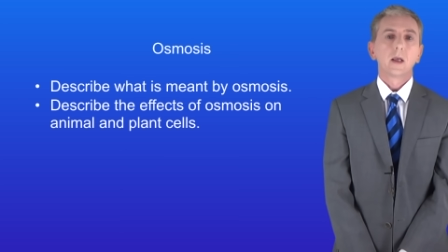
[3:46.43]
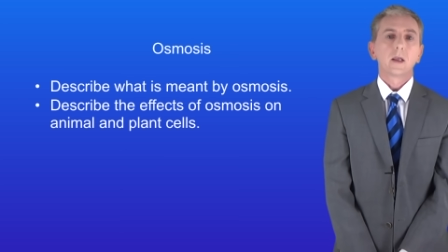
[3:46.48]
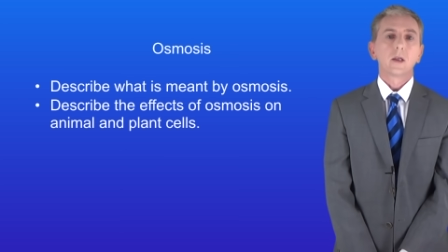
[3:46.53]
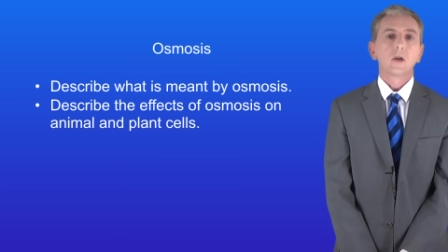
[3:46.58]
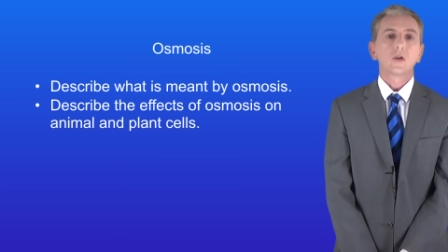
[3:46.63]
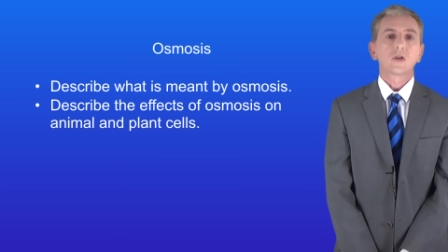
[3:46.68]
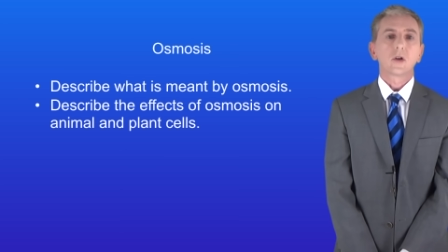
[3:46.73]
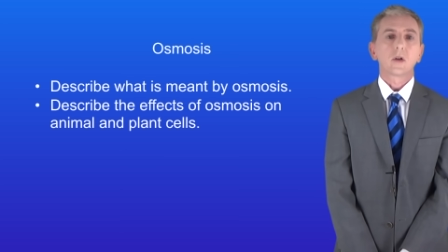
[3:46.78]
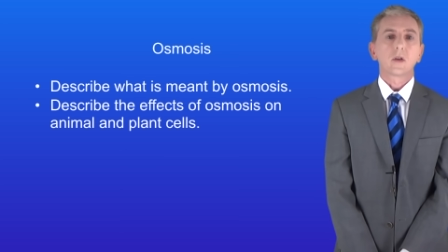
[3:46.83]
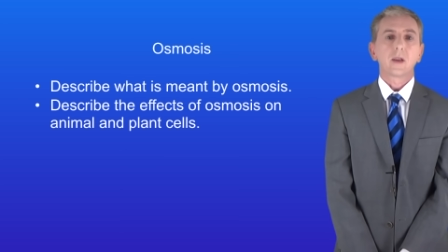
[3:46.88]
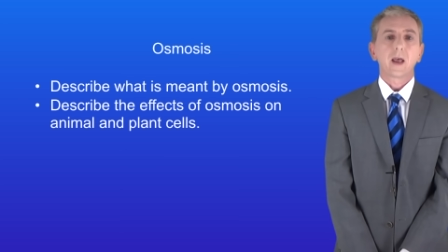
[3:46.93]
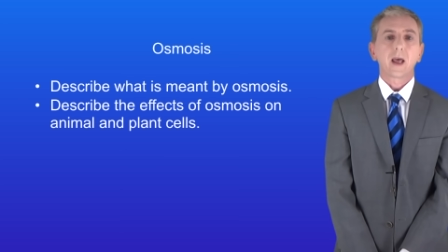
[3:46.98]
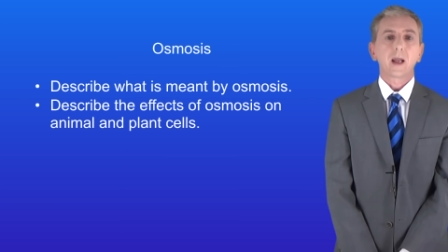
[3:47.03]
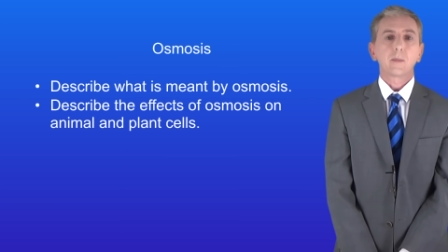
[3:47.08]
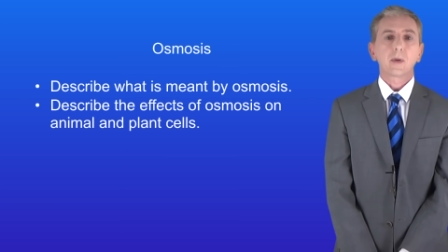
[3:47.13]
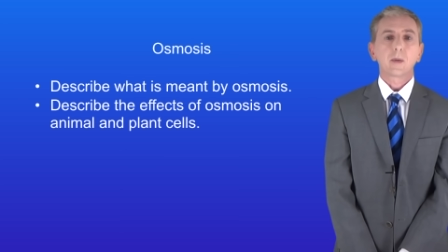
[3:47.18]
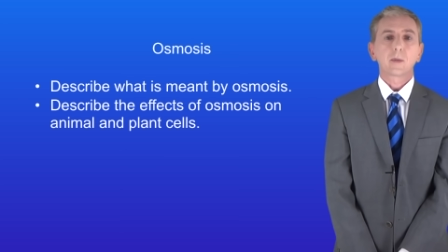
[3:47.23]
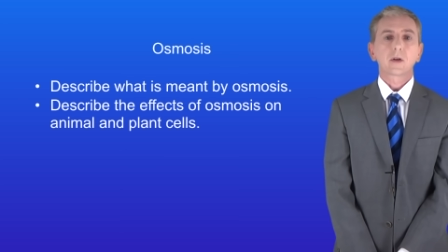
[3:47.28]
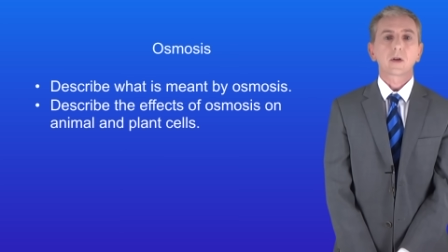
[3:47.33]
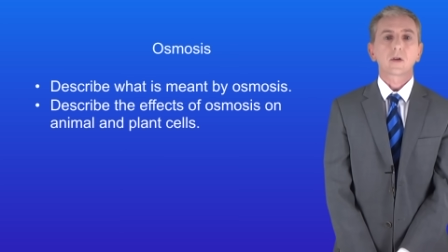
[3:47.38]
You should then
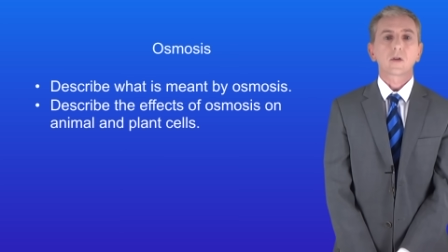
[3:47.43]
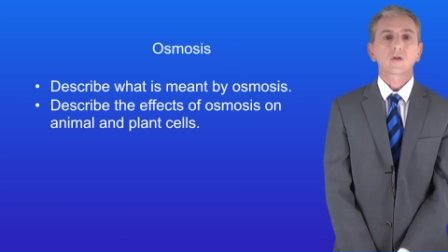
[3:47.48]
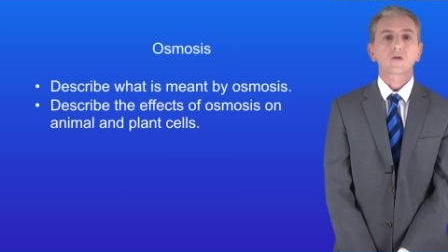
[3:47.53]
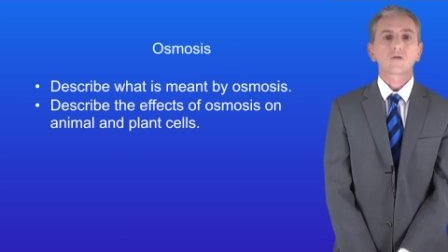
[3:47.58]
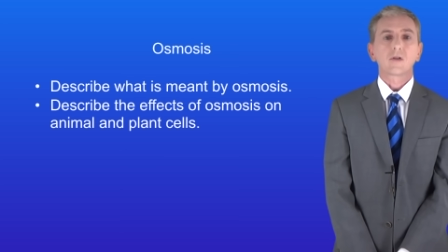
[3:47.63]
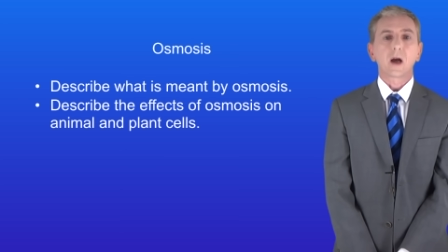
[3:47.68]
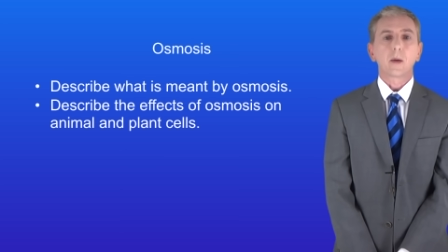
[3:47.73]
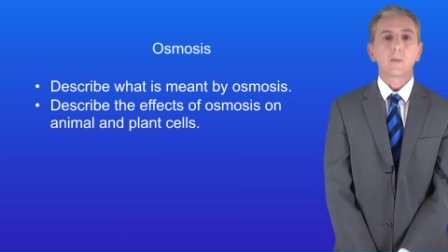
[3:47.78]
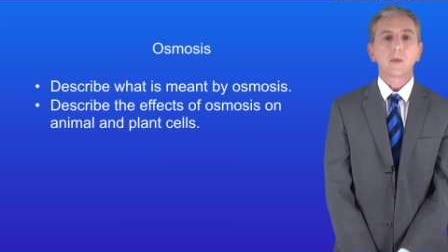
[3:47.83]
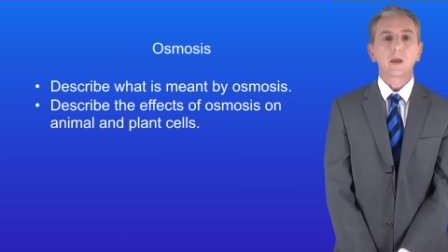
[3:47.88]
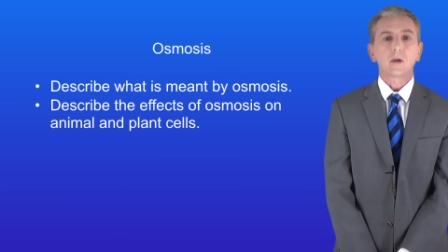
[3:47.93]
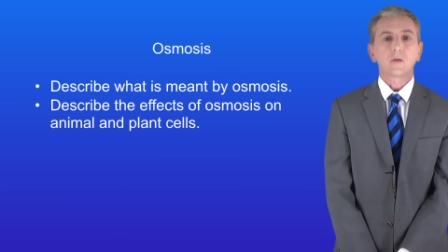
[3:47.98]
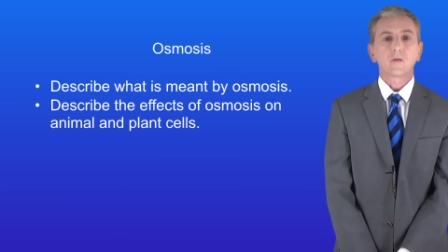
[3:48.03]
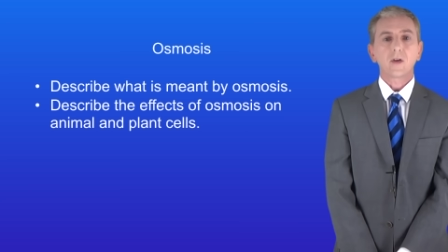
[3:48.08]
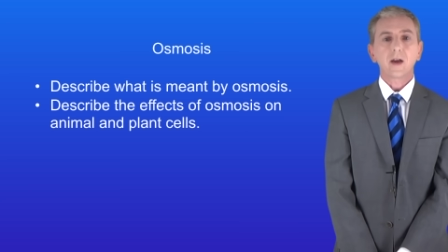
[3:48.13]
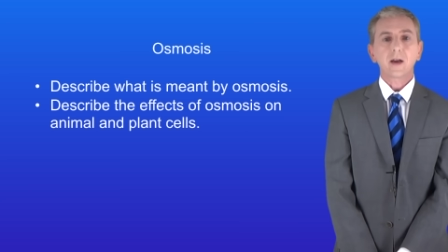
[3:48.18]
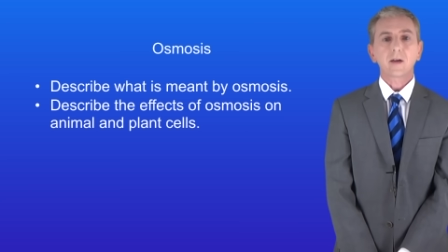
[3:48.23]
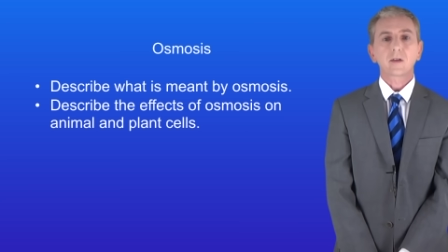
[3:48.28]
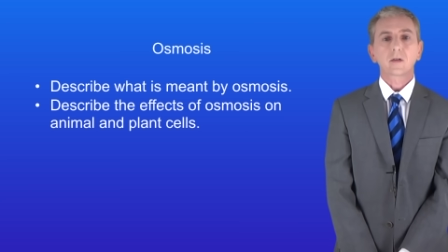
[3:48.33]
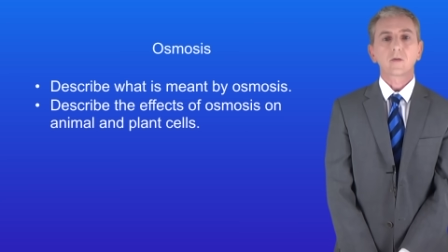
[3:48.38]
be able to describe the
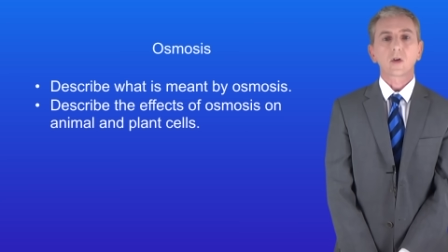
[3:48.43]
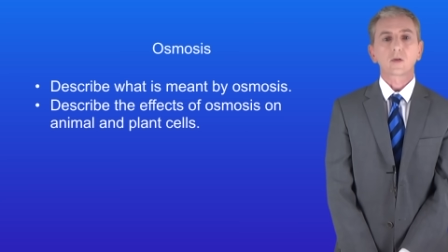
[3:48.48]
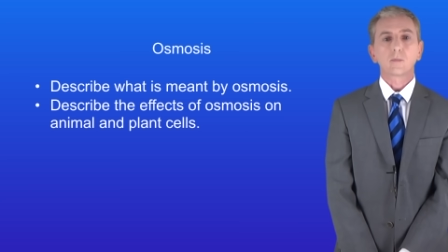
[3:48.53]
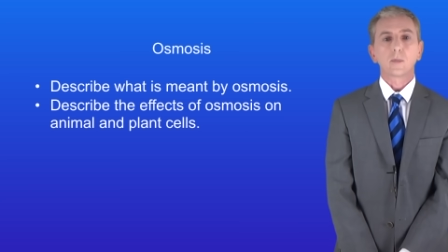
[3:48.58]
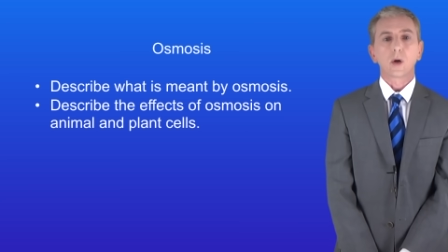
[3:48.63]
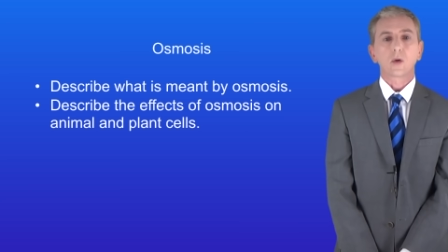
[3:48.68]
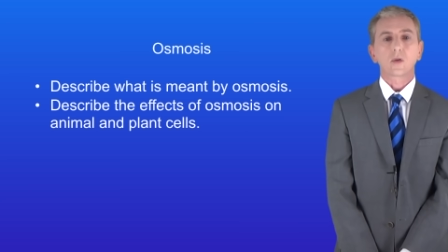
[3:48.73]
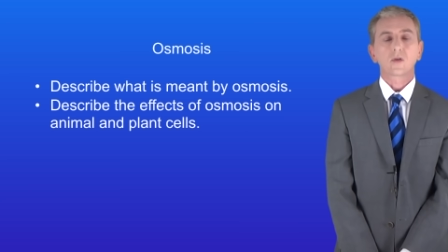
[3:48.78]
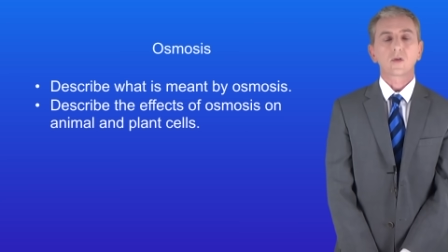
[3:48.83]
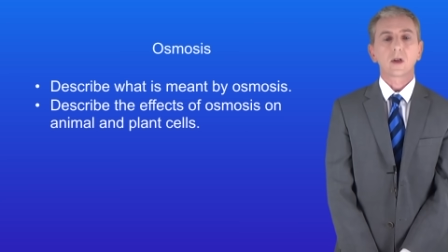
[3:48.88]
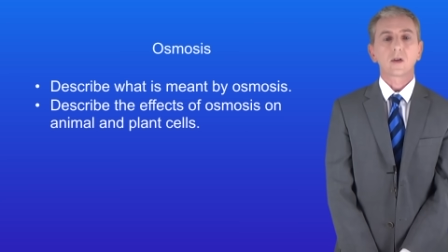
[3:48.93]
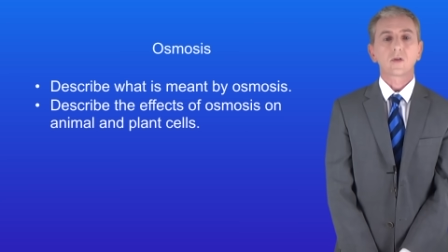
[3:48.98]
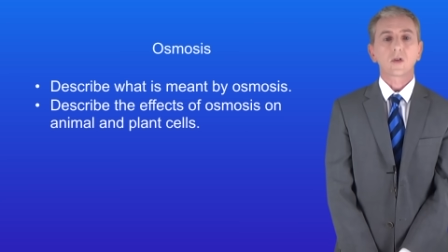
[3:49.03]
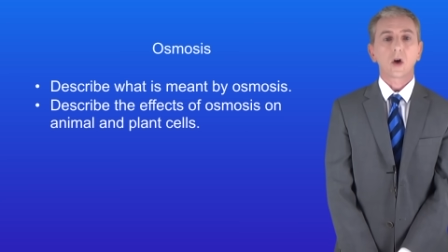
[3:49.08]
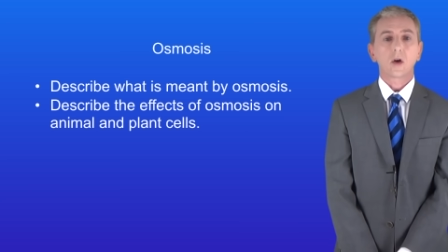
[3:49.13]
effect of osmosis